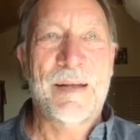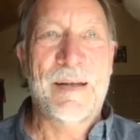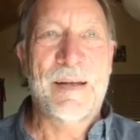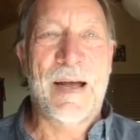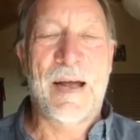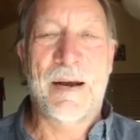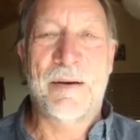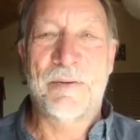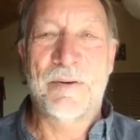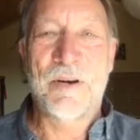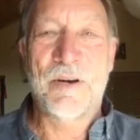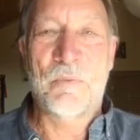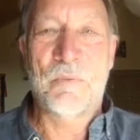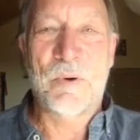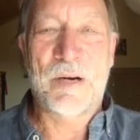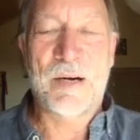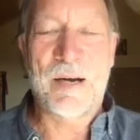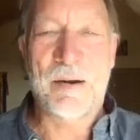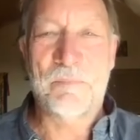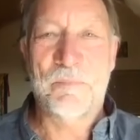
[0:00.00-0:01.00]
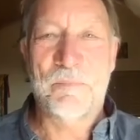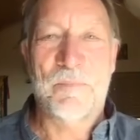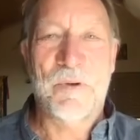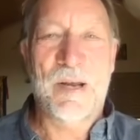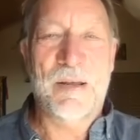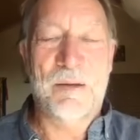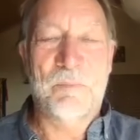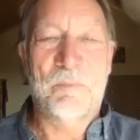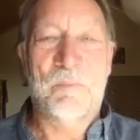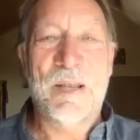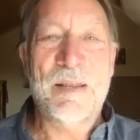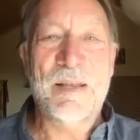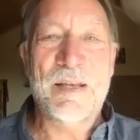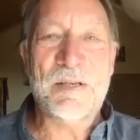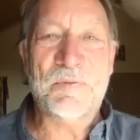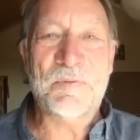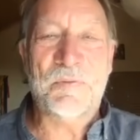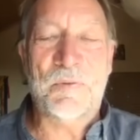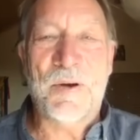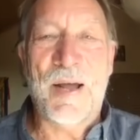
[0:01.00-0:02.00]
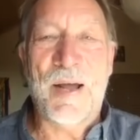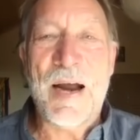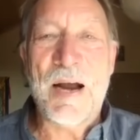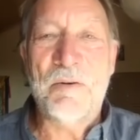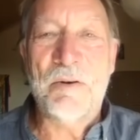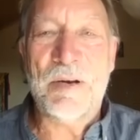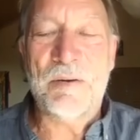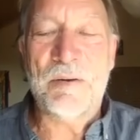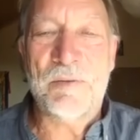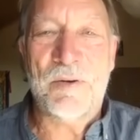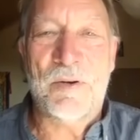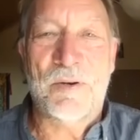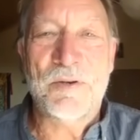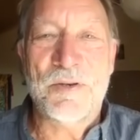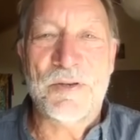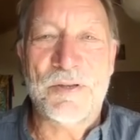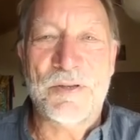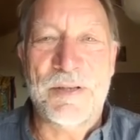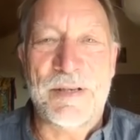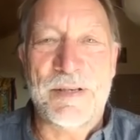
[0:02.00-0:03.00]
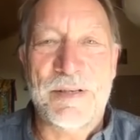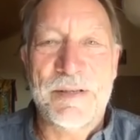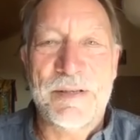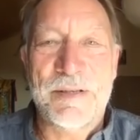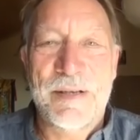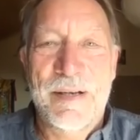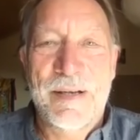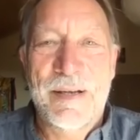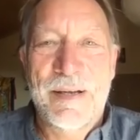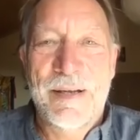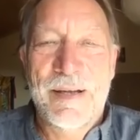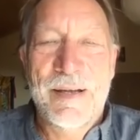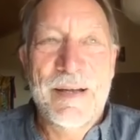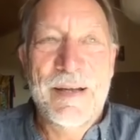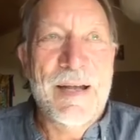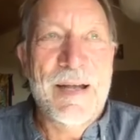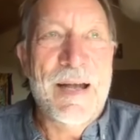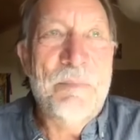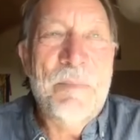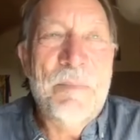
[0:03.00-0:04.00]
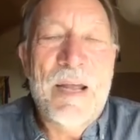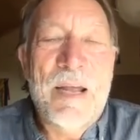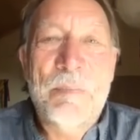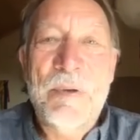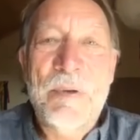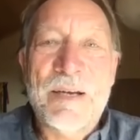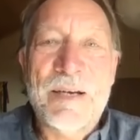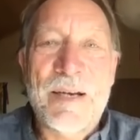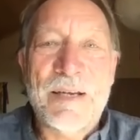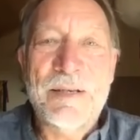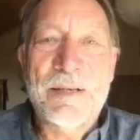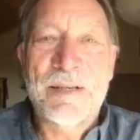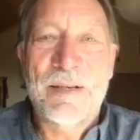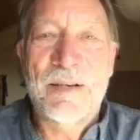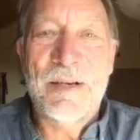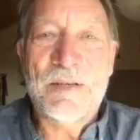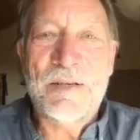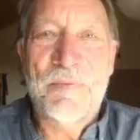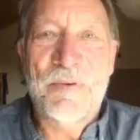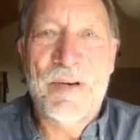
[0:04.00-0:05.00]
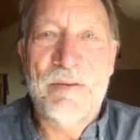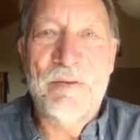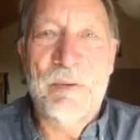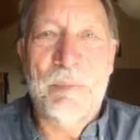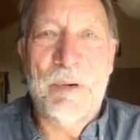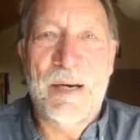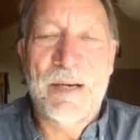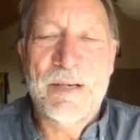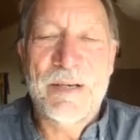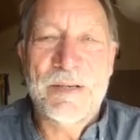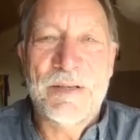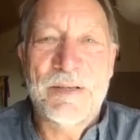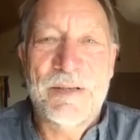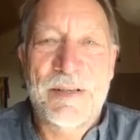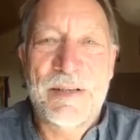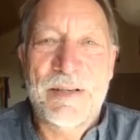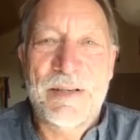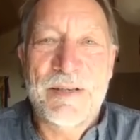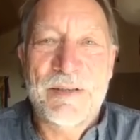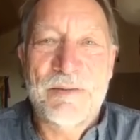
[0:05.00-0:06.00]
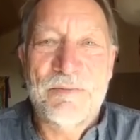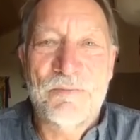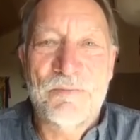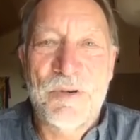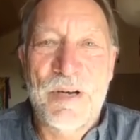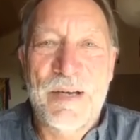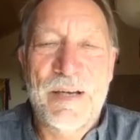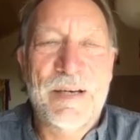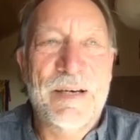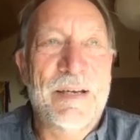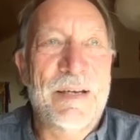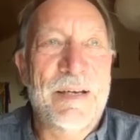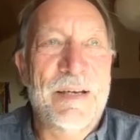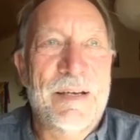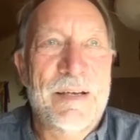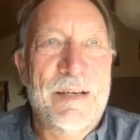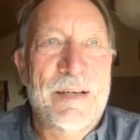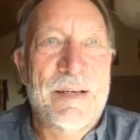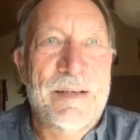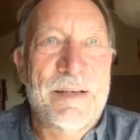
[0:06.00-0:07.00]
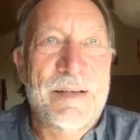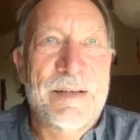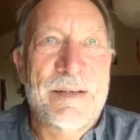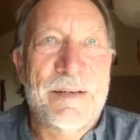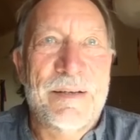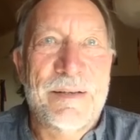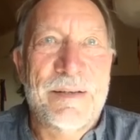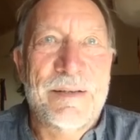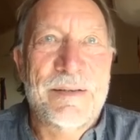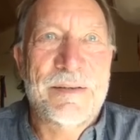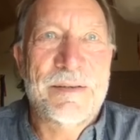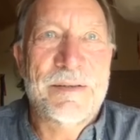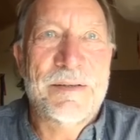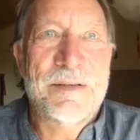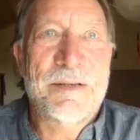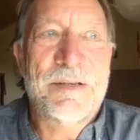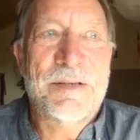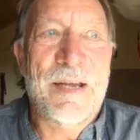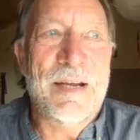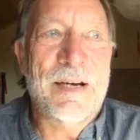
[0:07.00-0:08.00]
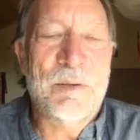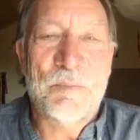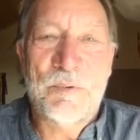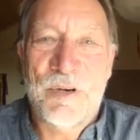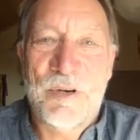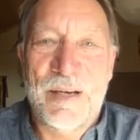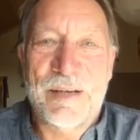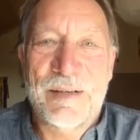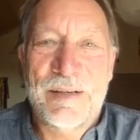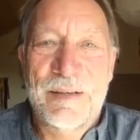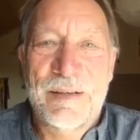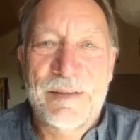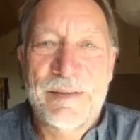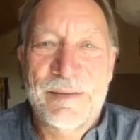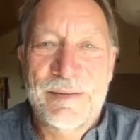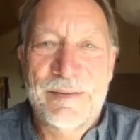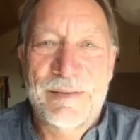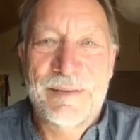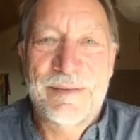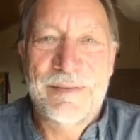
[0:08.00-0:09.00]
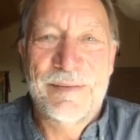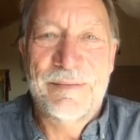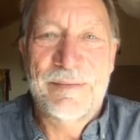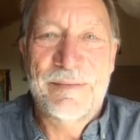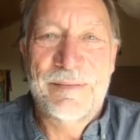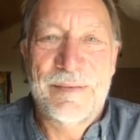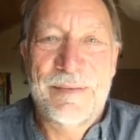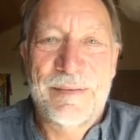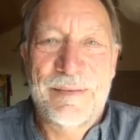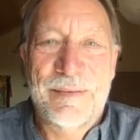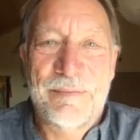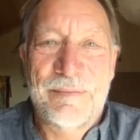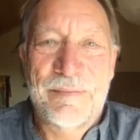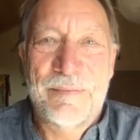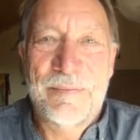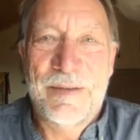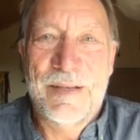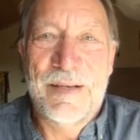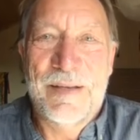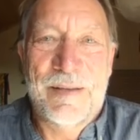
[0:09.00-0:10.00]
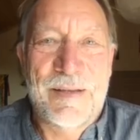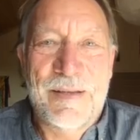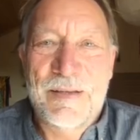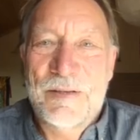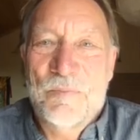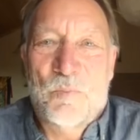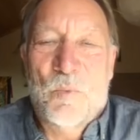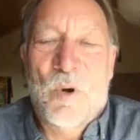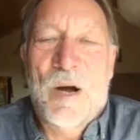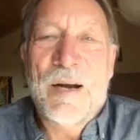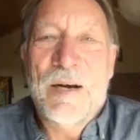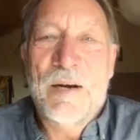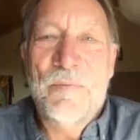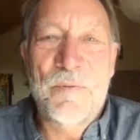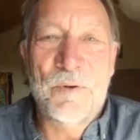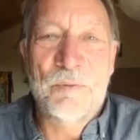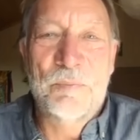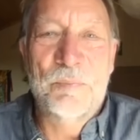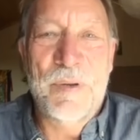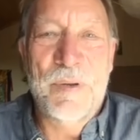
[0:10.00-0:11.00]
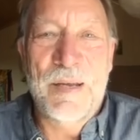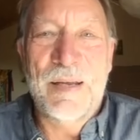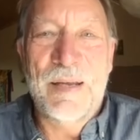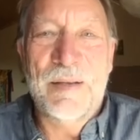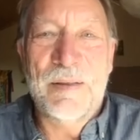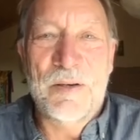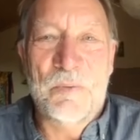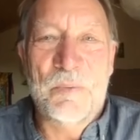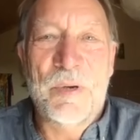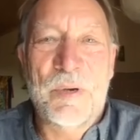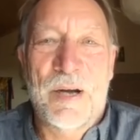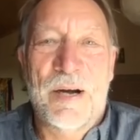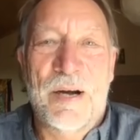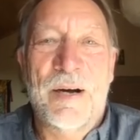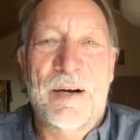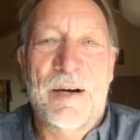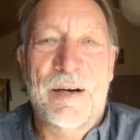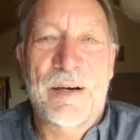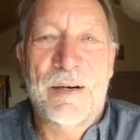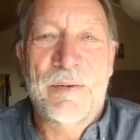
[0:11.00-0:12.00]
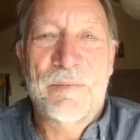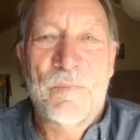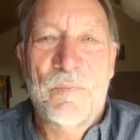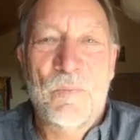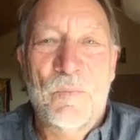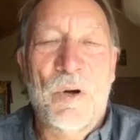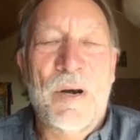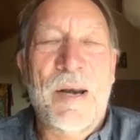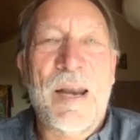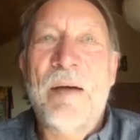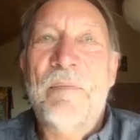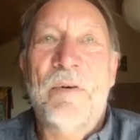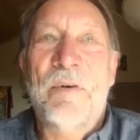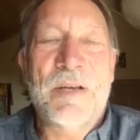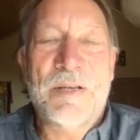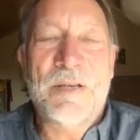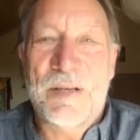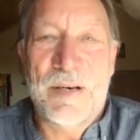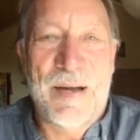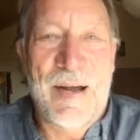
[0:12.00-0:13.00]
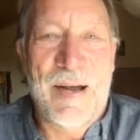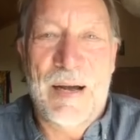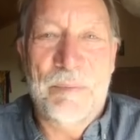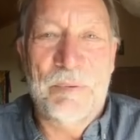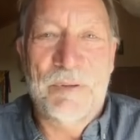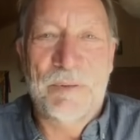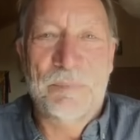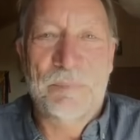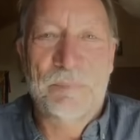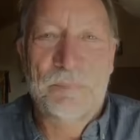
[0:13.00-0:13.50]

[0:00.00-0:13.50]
And, you know, we're in this flowering of consciousness. And maybe it doesn't last forever, but let us, you know, just really celebrate this wonderful being that we are, whatever is going to happen.